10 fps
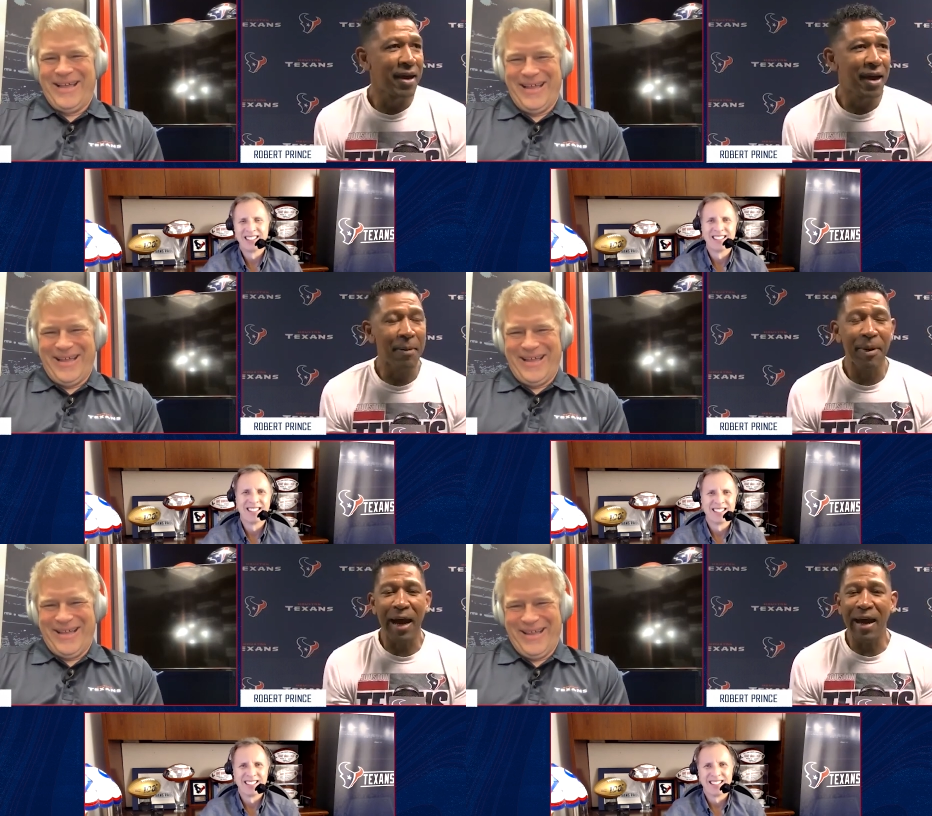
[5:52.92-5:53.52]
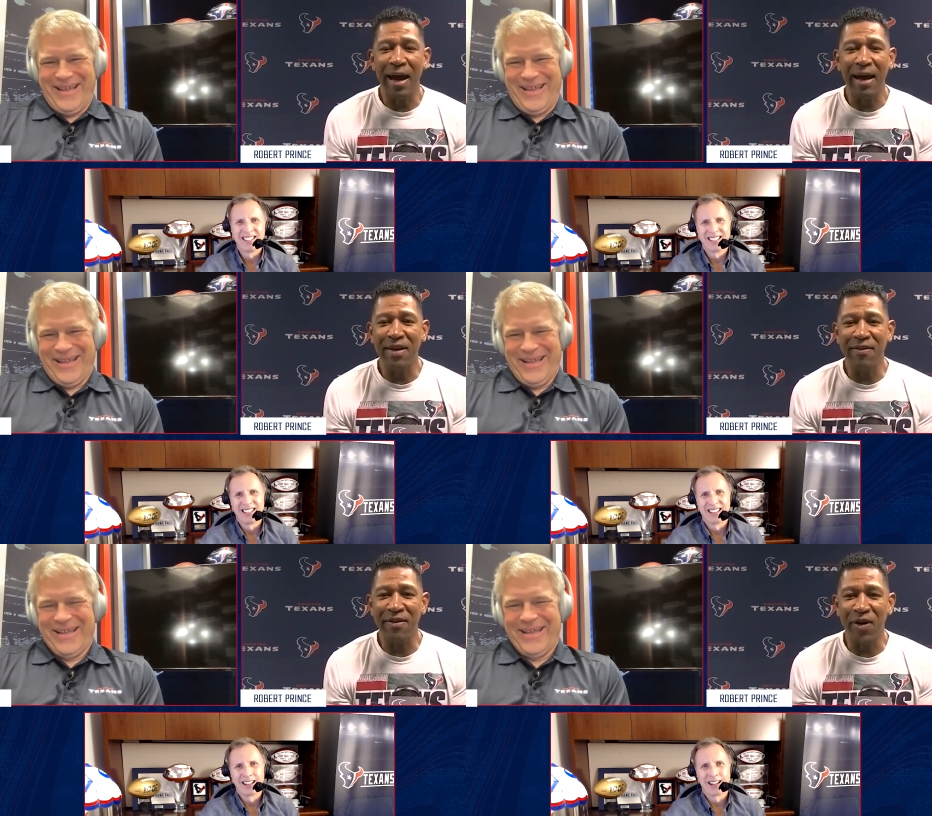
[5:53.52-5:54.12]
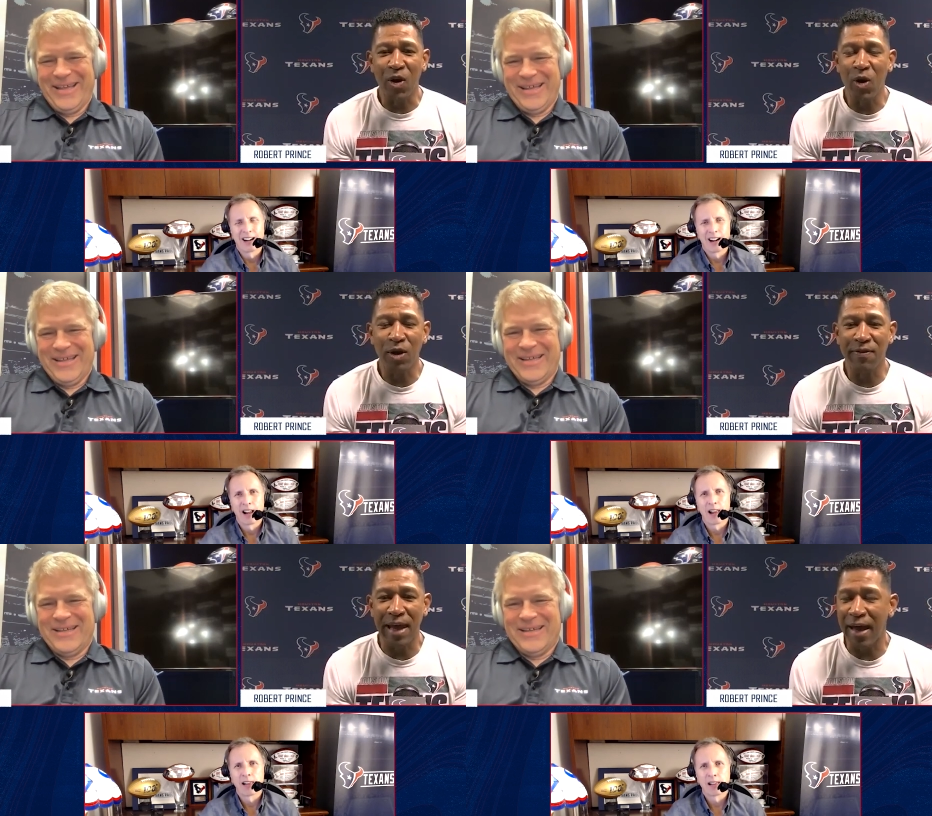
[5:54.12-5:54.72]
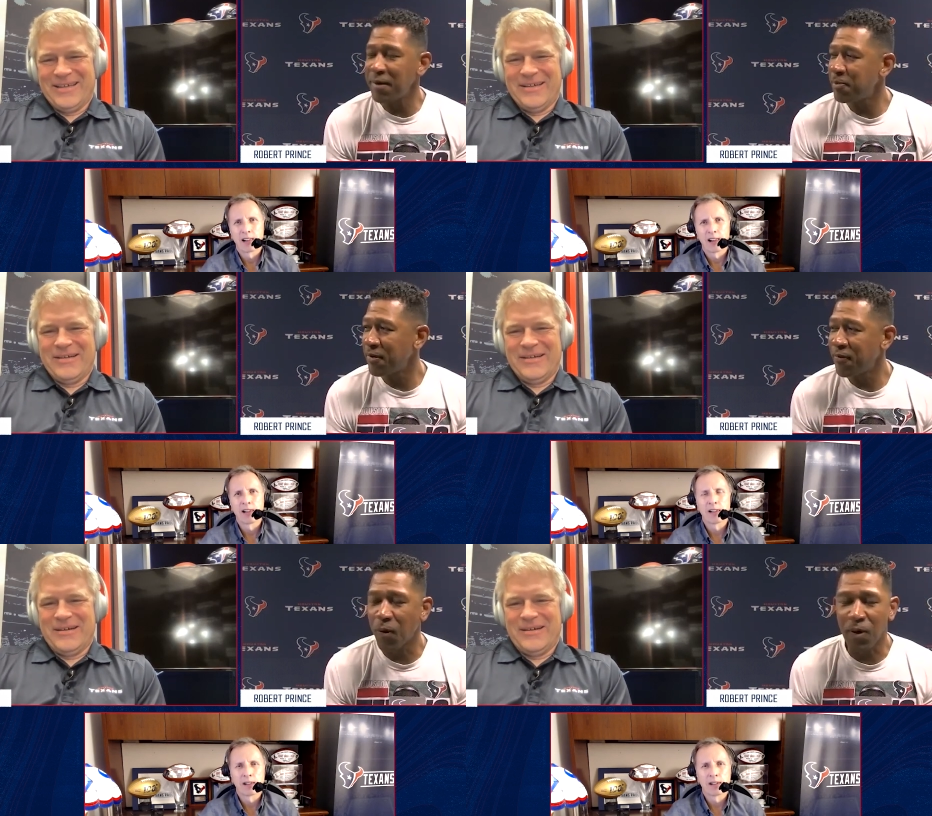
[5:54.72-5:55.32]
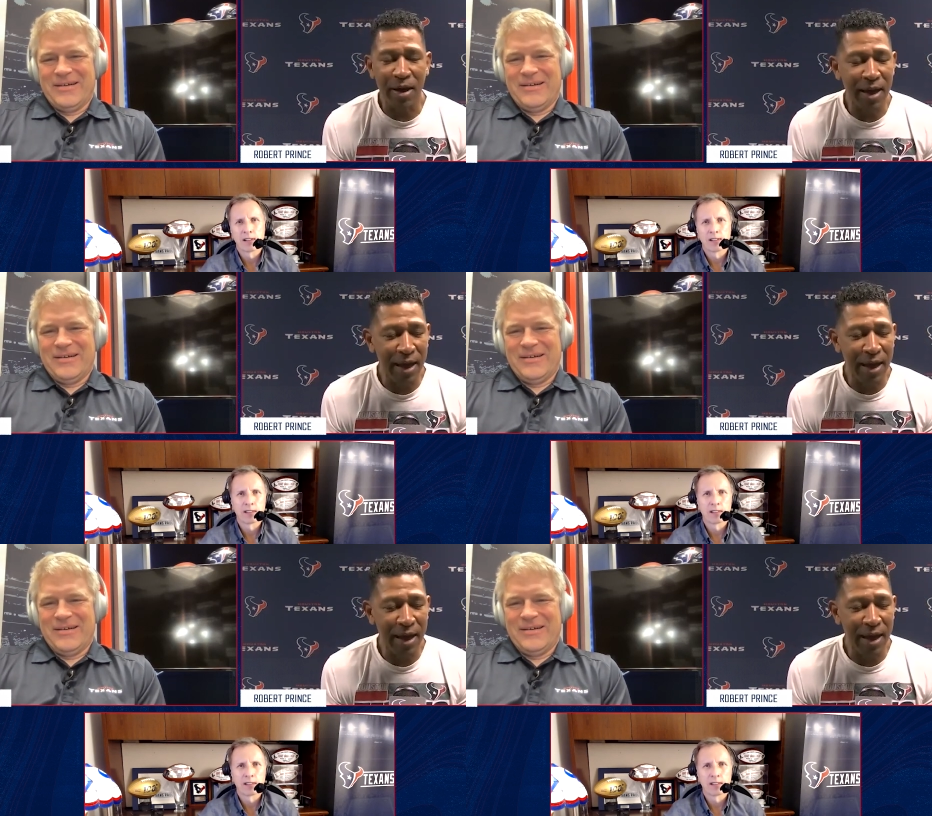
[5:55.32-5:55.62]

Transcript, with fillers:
Speaker 1: I mean, I, have never even heard of that before.